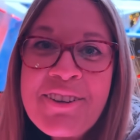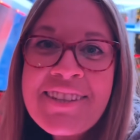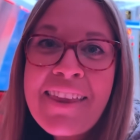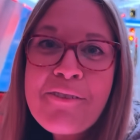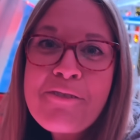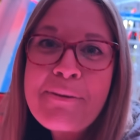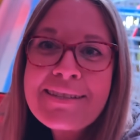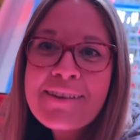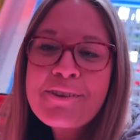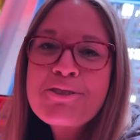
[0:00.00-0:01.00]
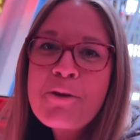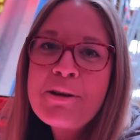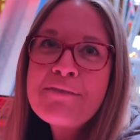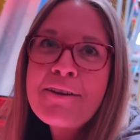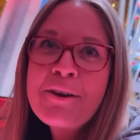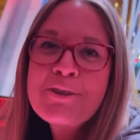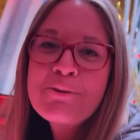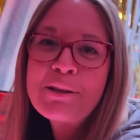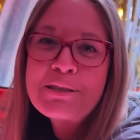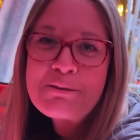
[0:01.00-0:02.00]
sad that we've missed out on so many Ferris
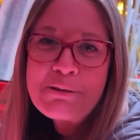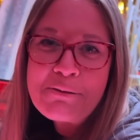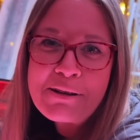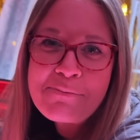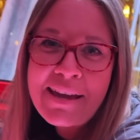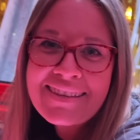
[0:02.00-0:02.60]
wheels because we didn't want to pay the